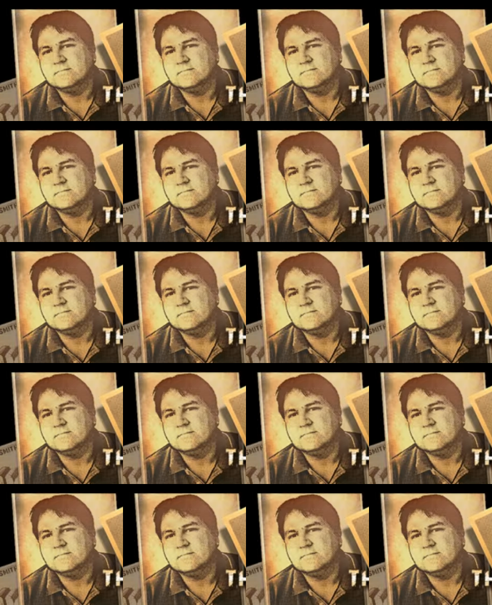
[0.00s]

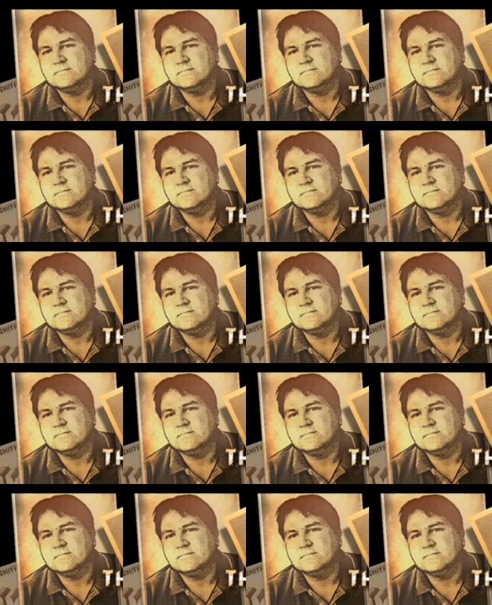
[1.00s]

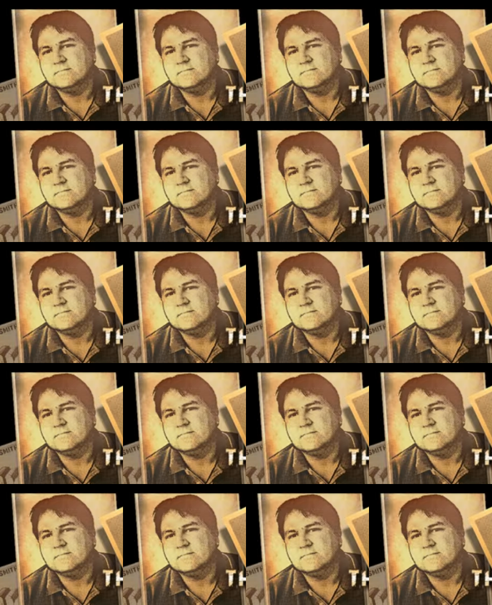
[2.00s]

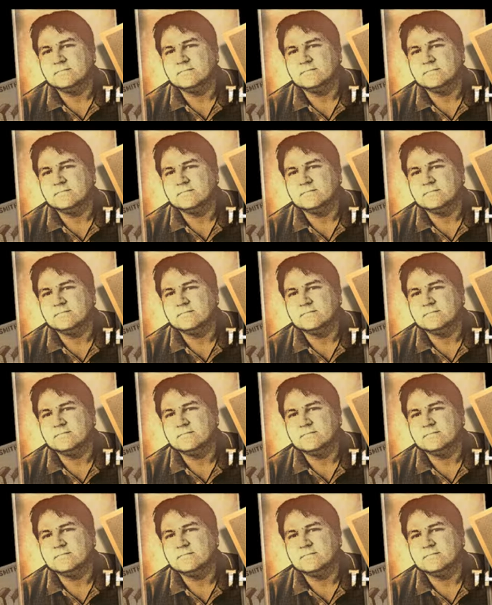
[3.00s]

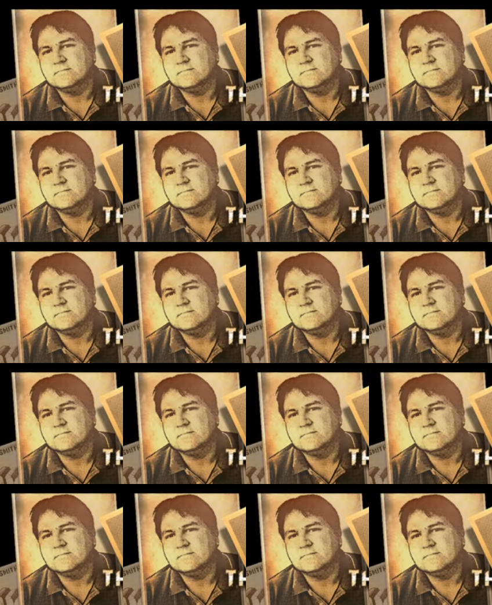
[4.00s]

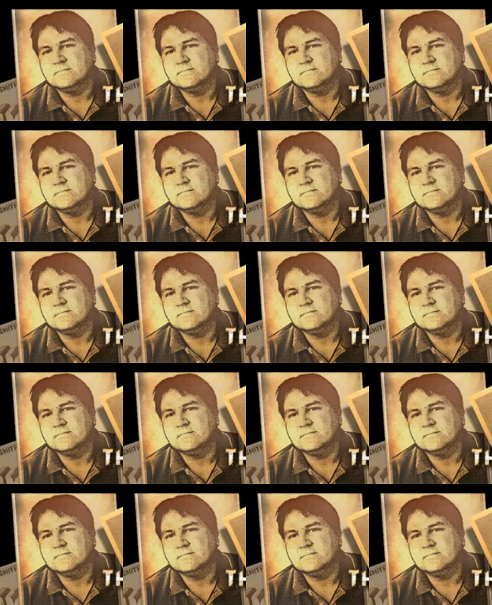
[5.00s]

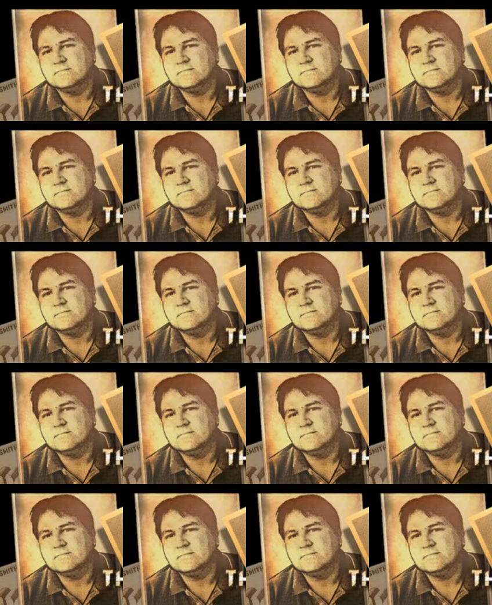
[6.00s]

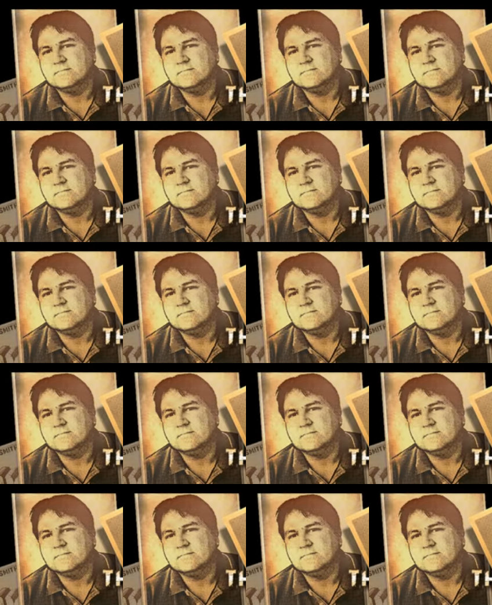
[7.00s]

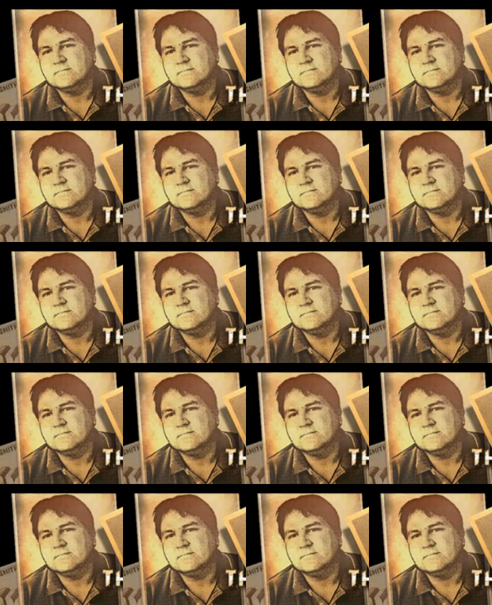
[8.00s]
[no speech]